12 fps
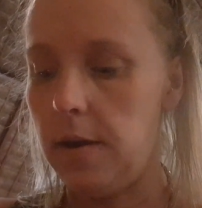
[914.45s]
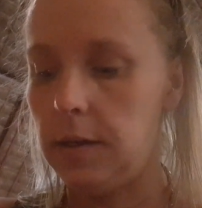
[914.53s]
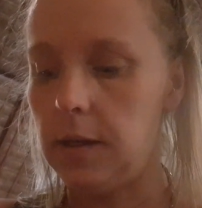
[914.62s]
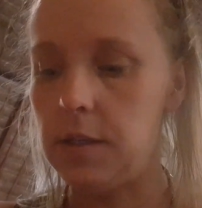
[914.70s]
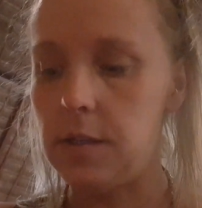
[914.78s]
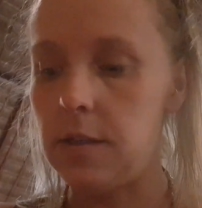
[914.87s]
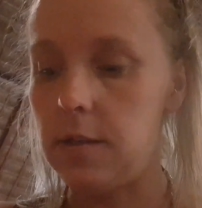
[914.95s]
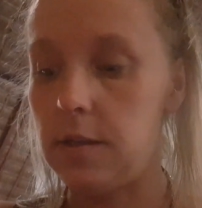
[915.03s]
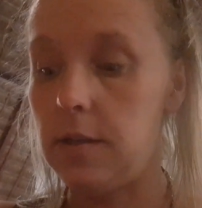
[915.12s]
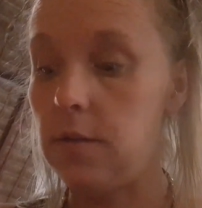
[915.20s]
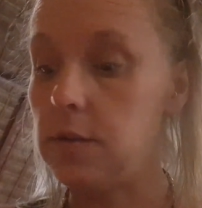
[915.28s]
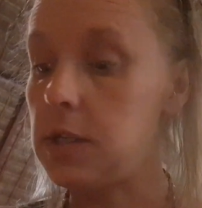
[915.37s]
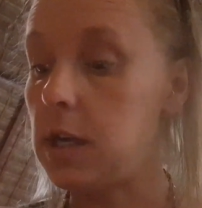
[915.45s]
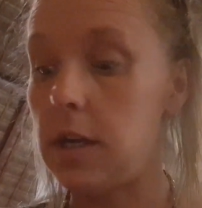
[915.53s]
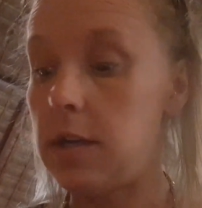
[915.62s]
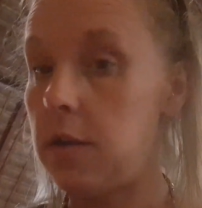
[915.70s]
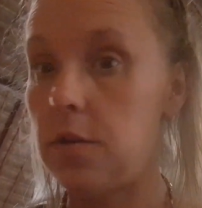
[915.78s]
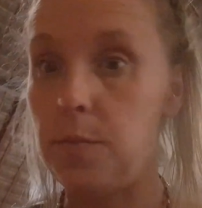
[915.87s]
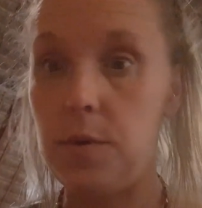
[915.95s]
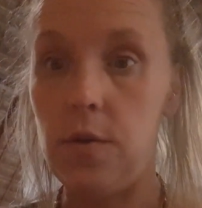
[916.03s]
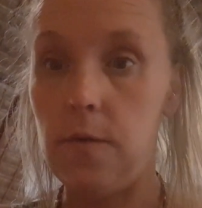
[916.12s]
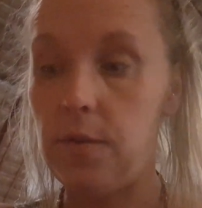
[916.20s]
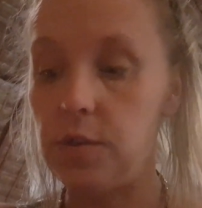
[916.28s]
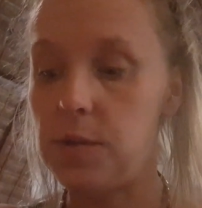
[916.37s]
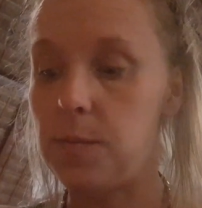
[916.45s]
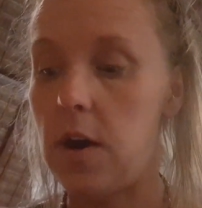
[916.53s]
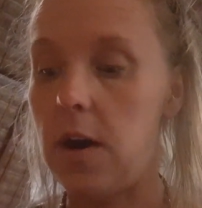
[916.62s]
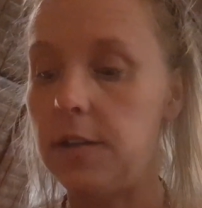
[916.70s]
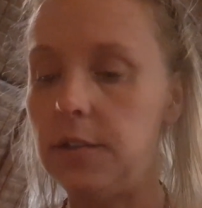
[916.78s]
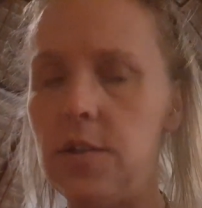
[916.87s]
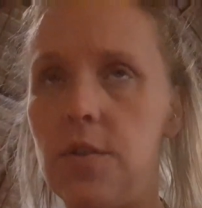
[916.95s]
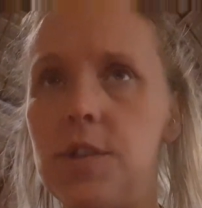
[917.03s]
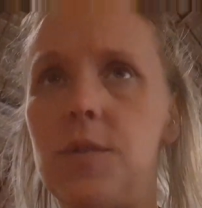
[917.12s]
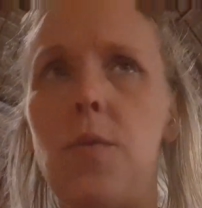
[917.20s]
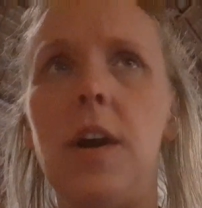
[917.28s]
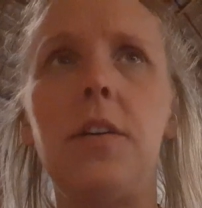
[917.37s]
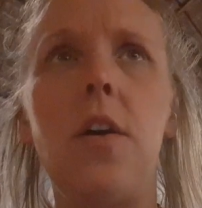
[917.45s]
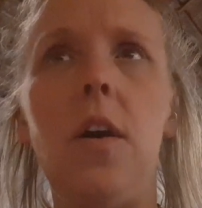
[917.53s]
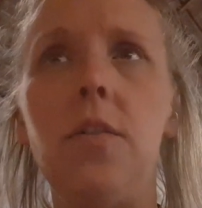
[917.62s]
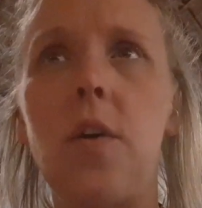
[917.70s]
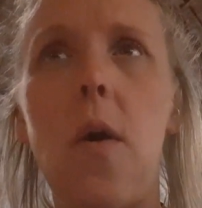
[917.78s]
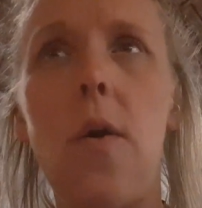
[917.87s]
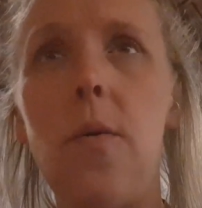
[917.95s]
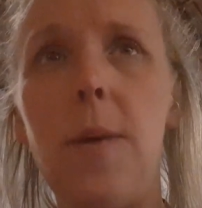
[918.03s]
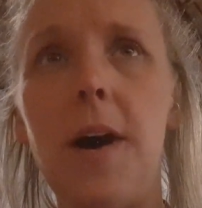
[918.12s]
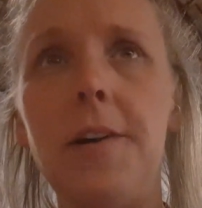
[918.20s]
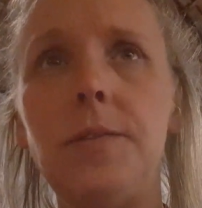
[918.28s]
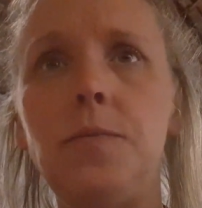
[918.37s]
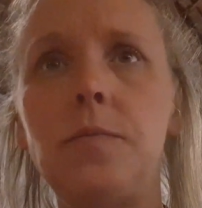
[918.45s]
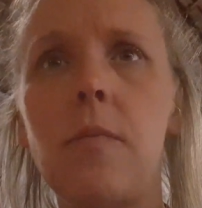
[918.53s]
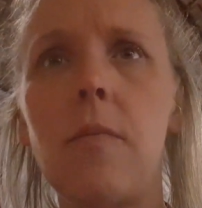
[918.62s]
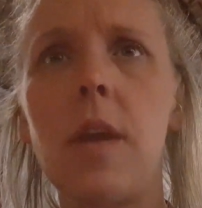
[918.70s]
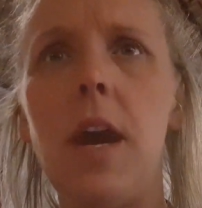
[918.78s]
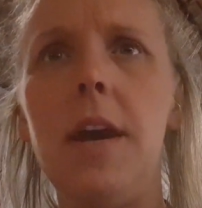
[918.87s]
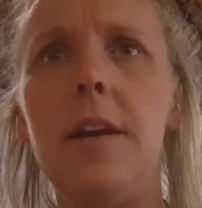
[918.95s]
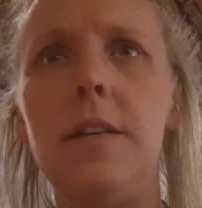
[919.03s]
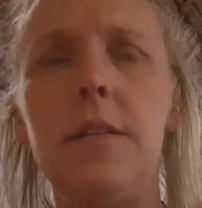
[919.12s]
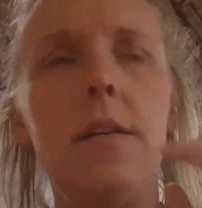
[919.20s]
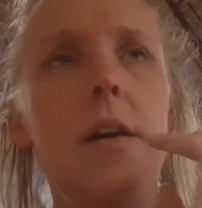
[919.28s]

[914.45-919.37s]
because it looks like another beautiful spot. And there's one called Koba and